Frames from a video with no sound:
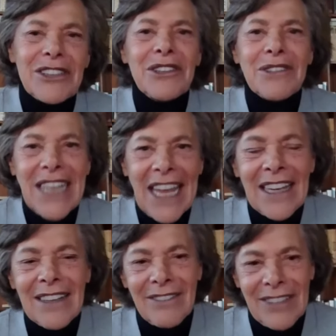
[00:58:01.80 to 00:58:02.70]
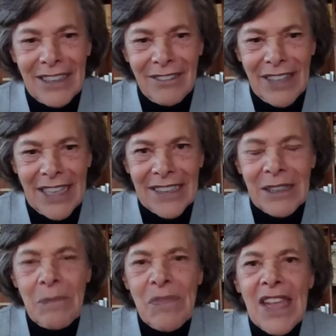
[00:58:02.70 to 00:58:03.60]
the view you take of the event.
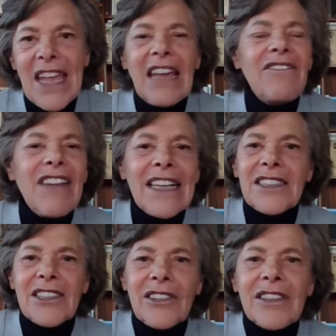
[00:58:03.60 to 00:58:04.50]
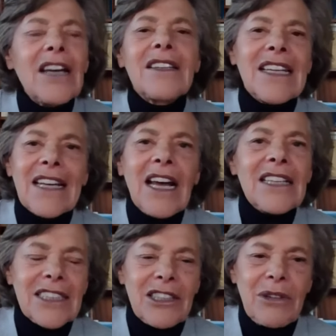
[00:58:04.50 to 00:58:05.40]
Events are nothing.
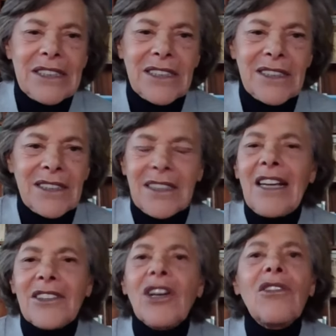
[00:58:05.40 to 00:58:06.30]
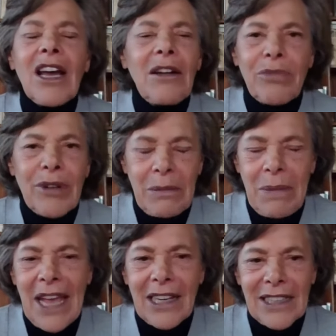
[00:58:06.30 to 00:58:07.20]
Consequences don't come
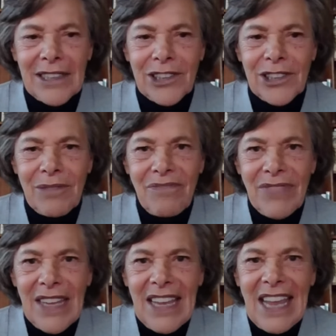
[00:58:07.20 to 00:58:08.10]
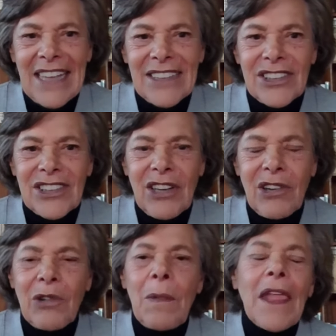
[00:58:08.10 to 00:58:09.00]
prepackaged. And
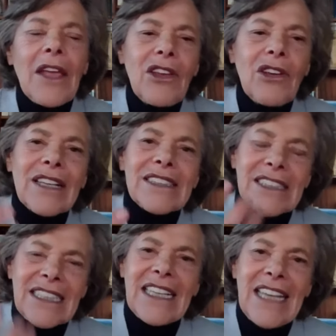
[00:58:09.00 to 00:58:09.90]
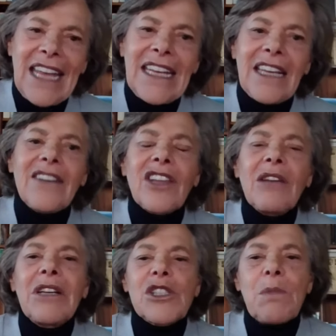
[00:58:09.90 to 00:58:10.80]
so you can see any of
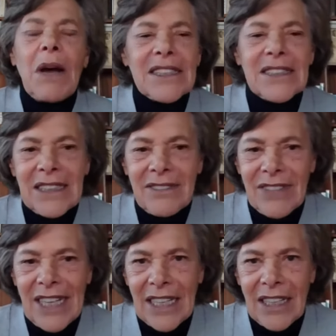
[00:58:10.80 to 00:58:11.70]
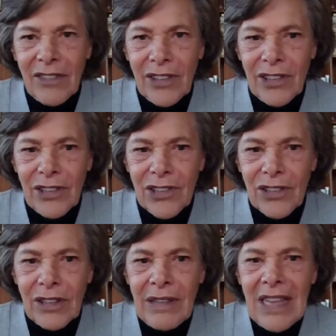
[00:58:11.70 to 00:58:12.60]
them as positive, negative, or
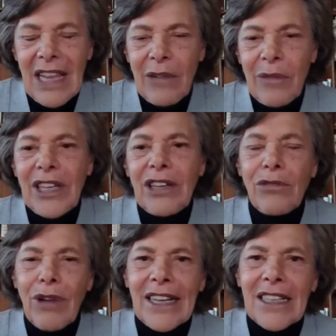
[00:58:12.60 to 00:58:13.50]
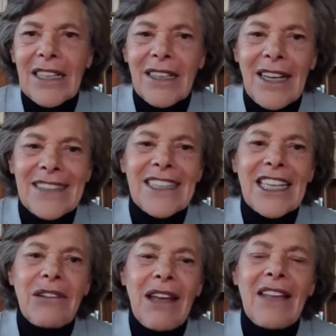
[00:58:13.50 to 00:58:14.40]
neutral. When you recognize
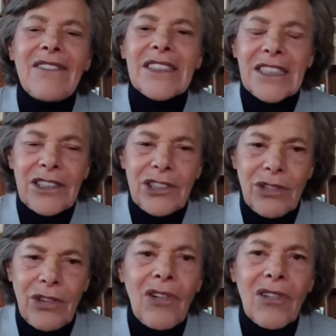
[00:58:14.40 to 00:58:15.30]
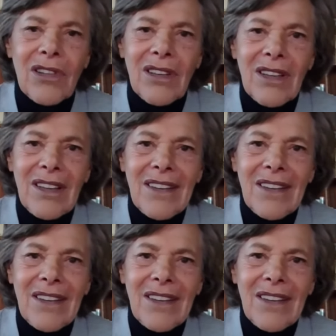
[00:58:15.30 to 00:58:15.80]
that you have this control